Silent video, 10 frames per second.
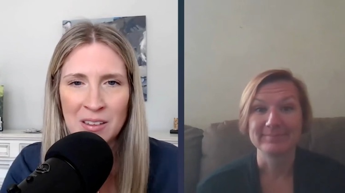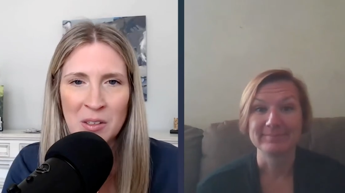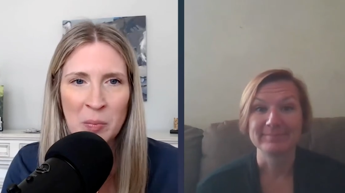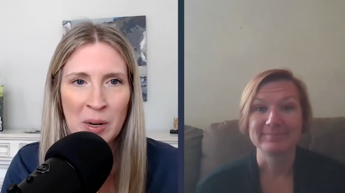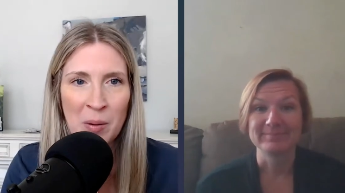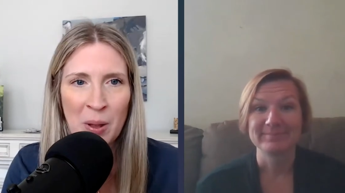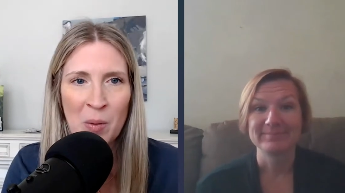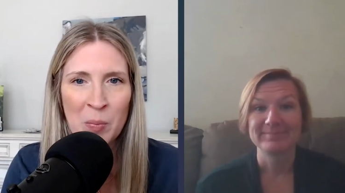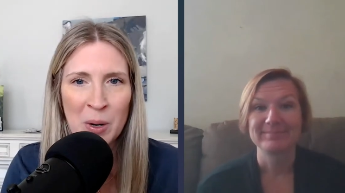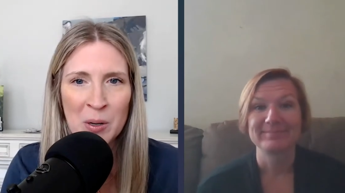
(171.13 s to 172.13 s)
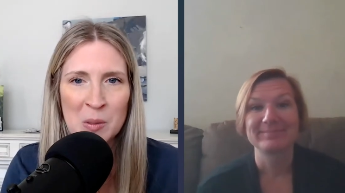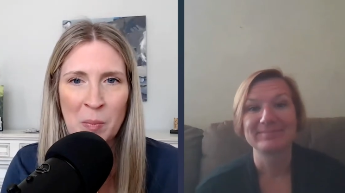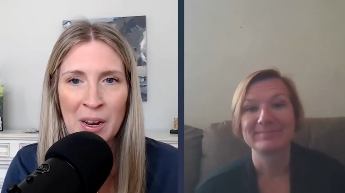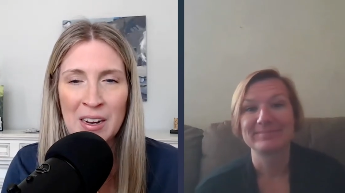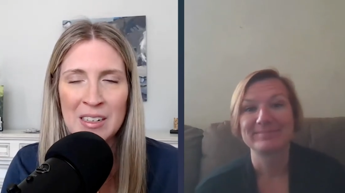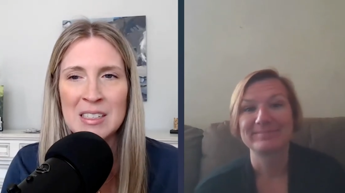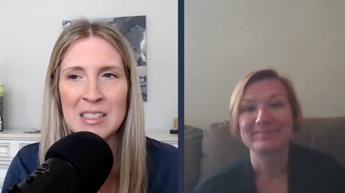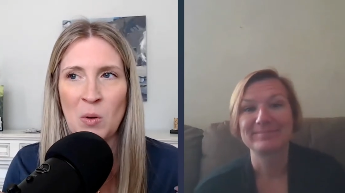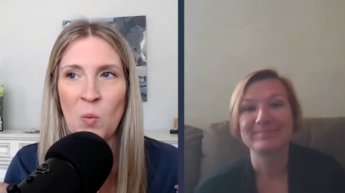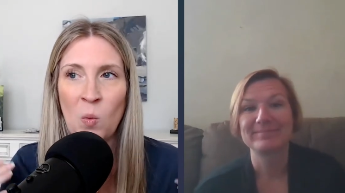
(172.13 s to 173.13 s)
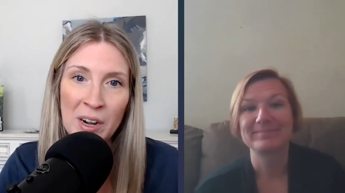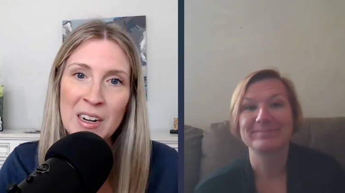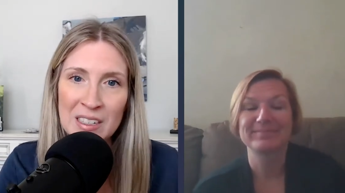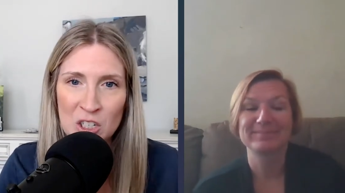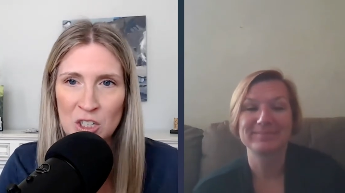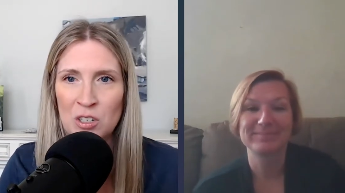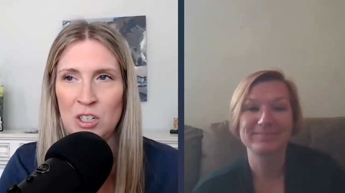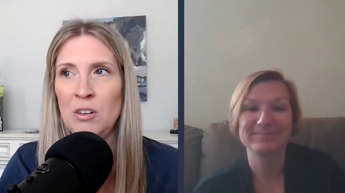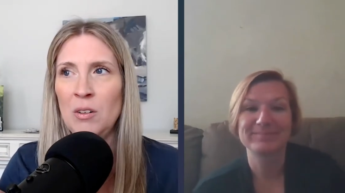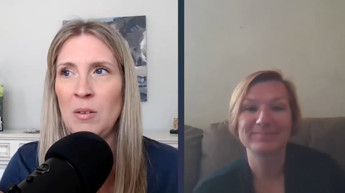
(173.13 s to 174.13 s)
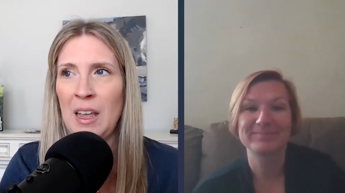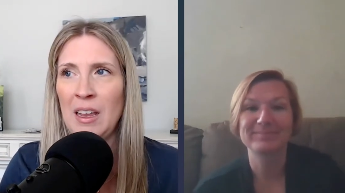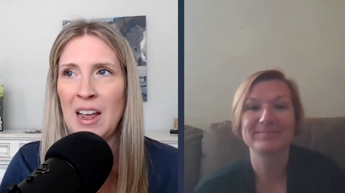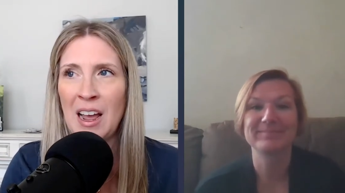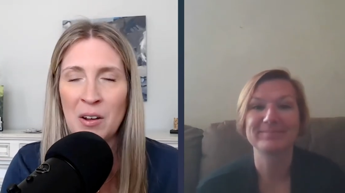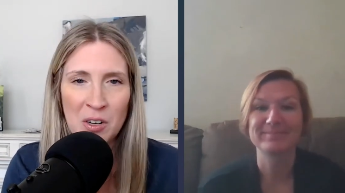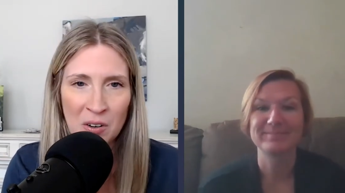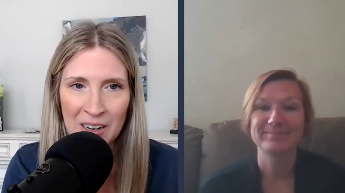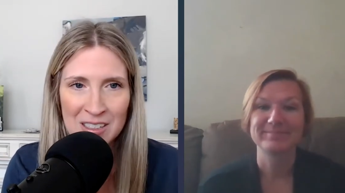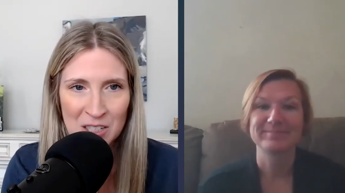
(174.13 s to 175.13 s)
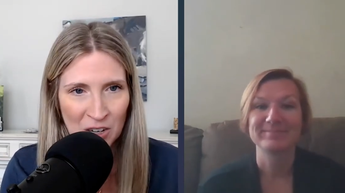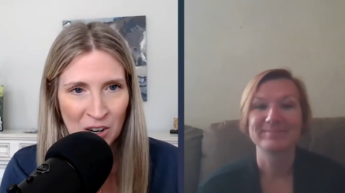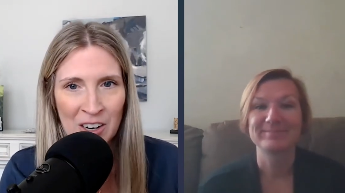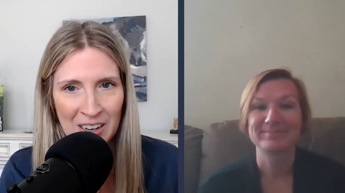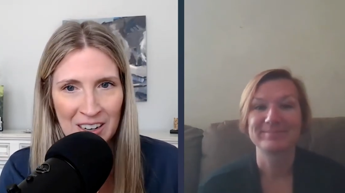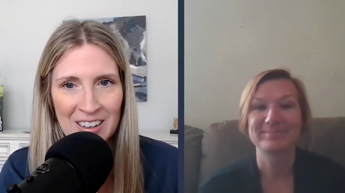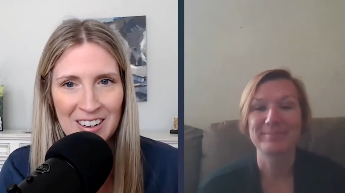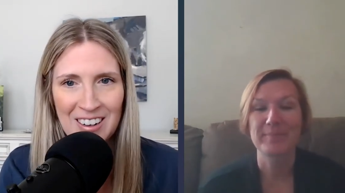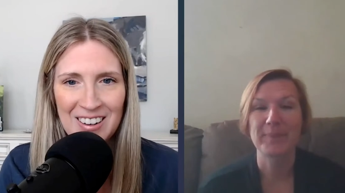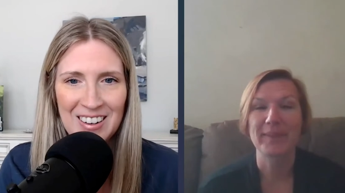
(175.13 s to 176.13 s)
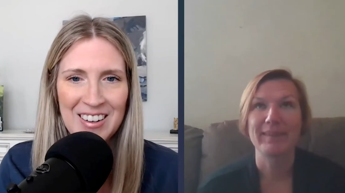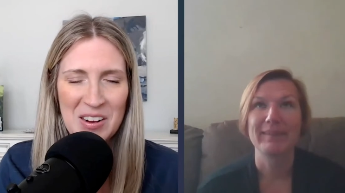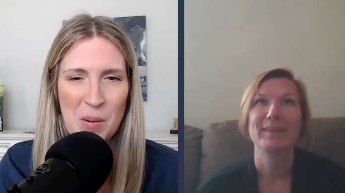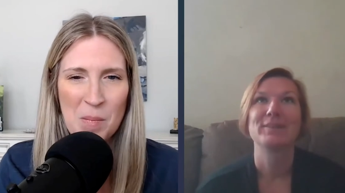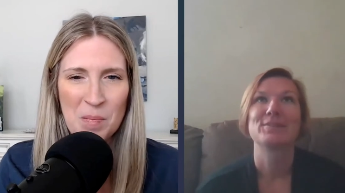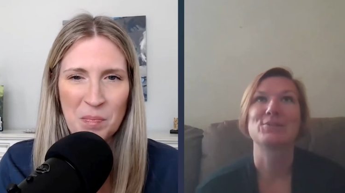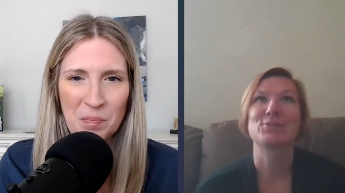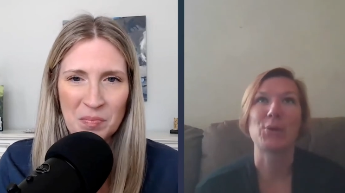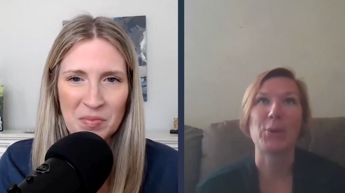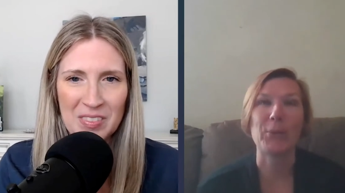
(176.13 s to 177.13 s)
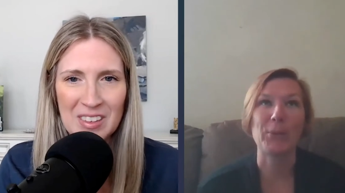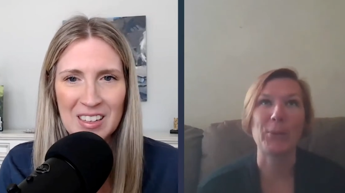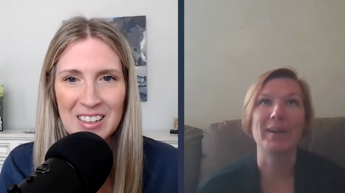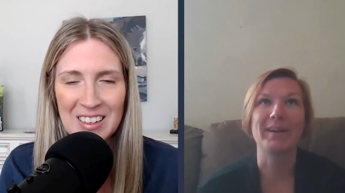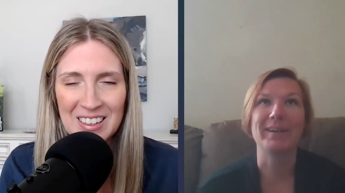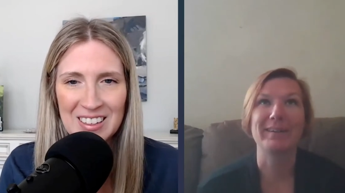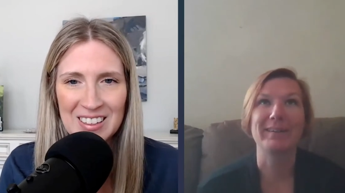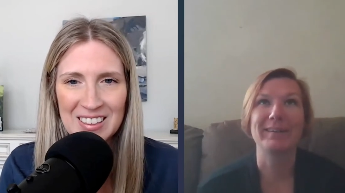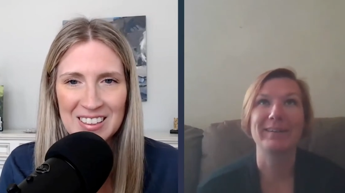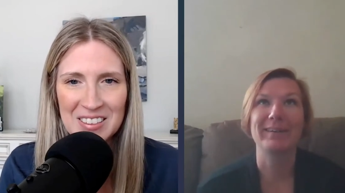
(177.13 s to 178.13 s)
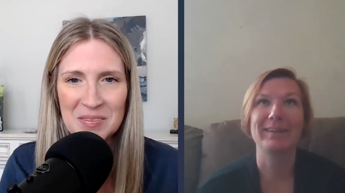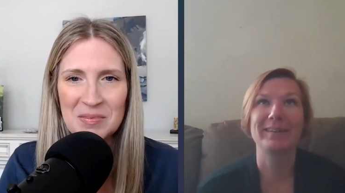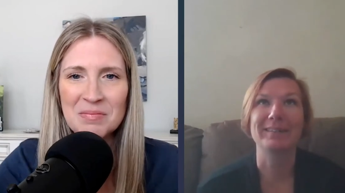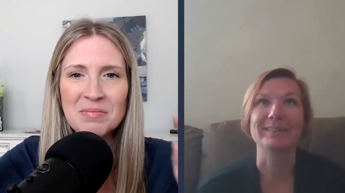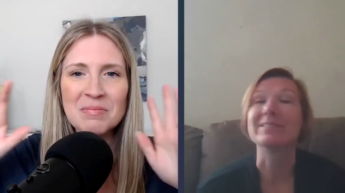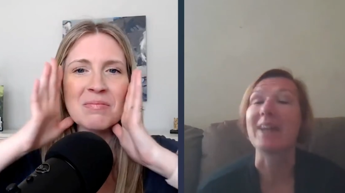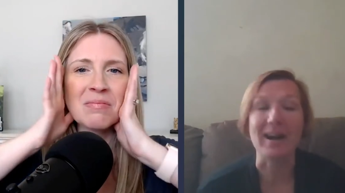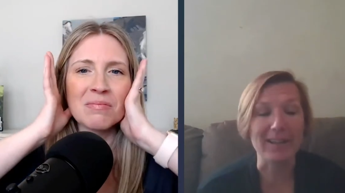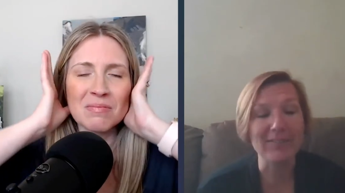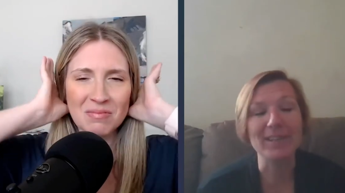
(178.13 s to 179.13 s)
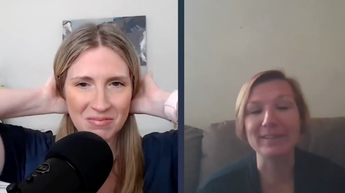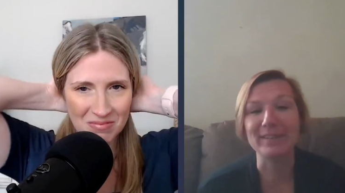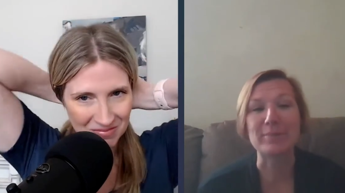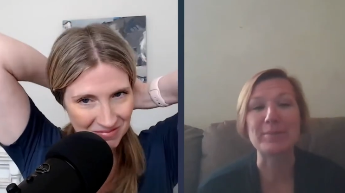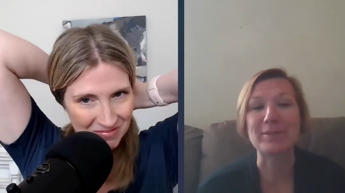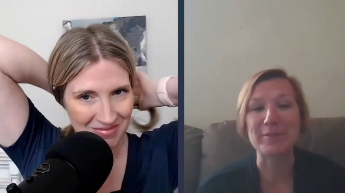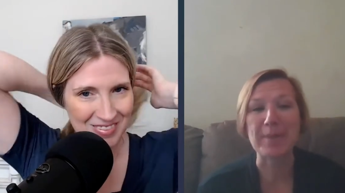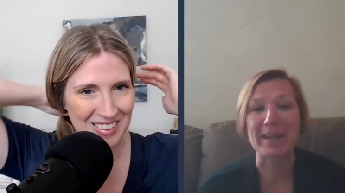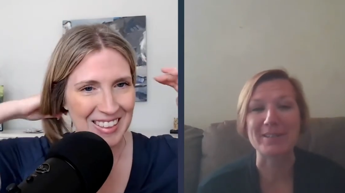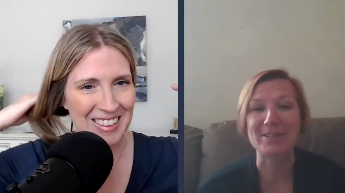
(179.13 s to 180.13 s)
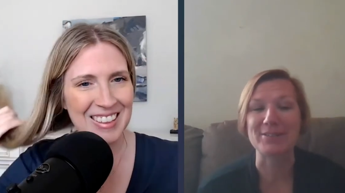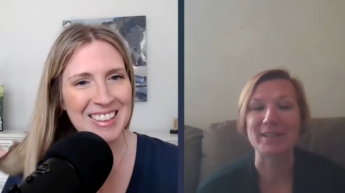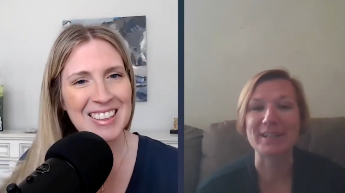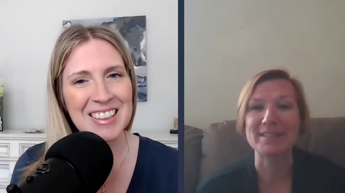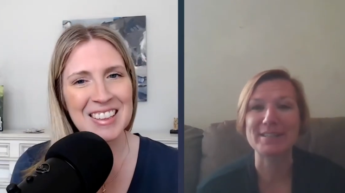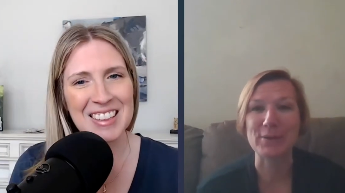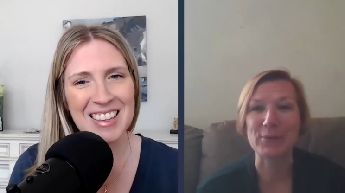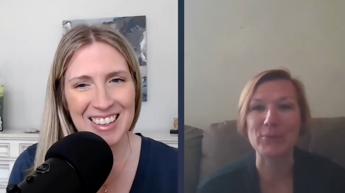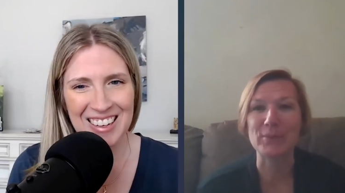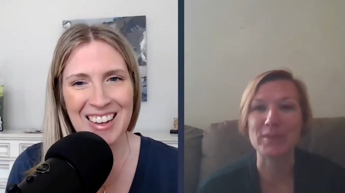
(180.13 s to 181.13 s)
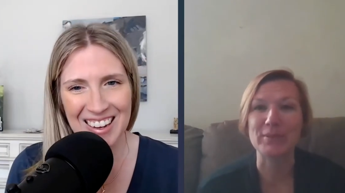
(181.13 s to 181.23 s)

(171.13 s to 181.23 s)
Speaker 1: a little bit about Bears Bites, what it is you do, and how you got started.
Speaker 2: So, uh, I'll give you a little bit of a backstory. So,